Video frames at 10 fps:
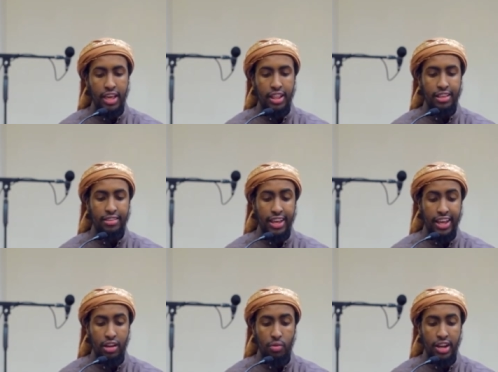The
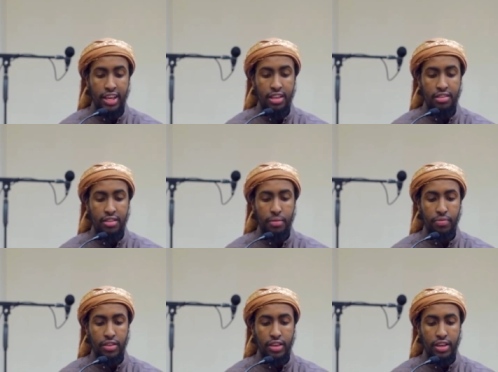second one is,
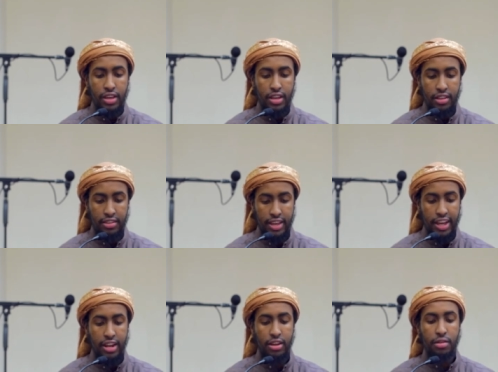the
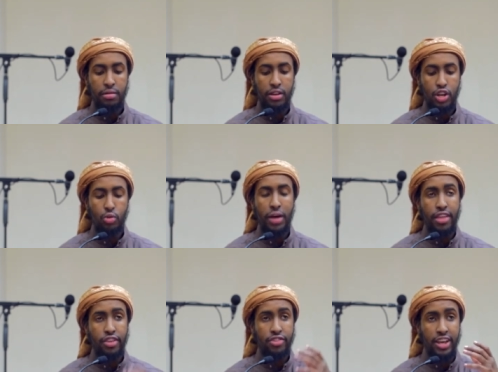second uh,
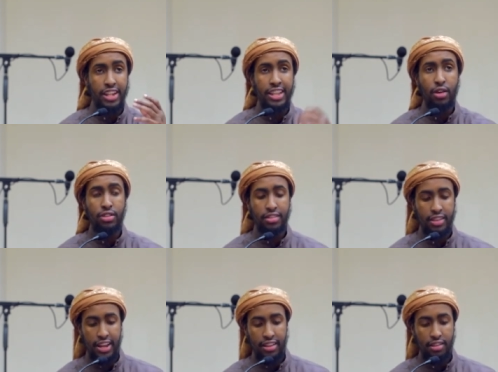shubha, the second doubt that's
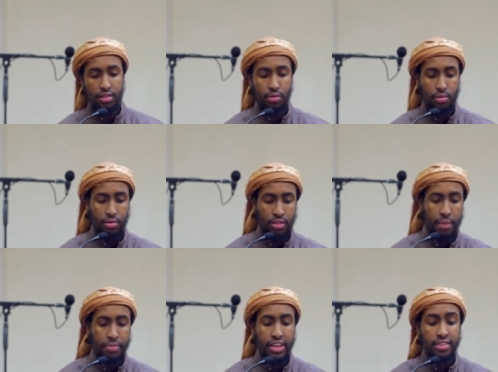connected to
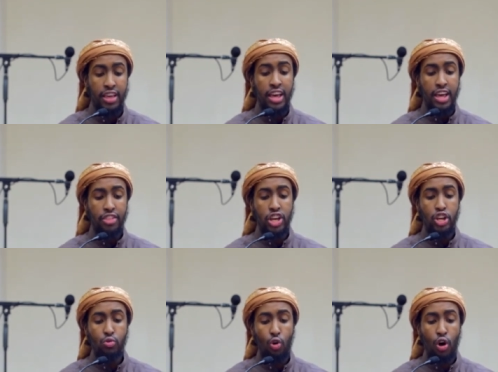them is the
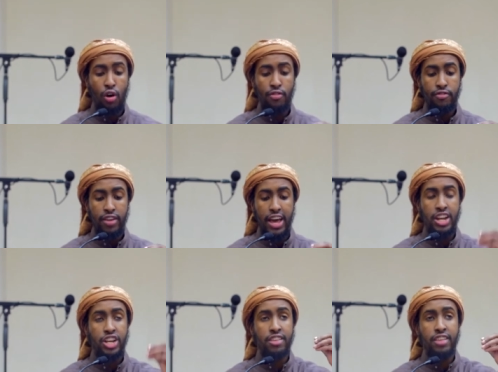issue of
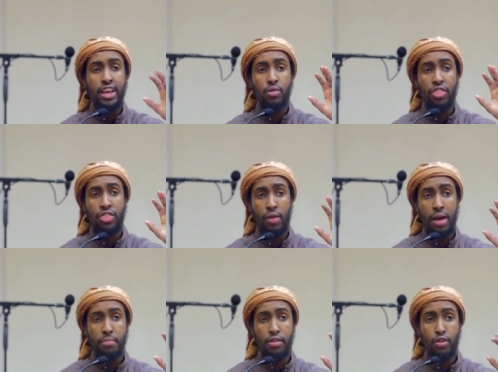al-jaza'i wa
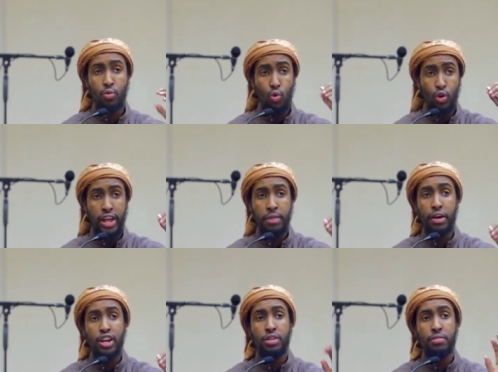thawab, reward and
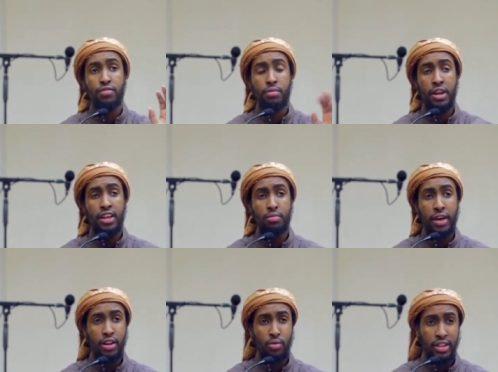punishments from Allah
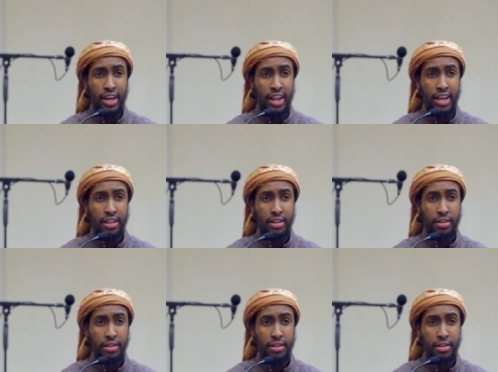subhanahu wa ta'ala.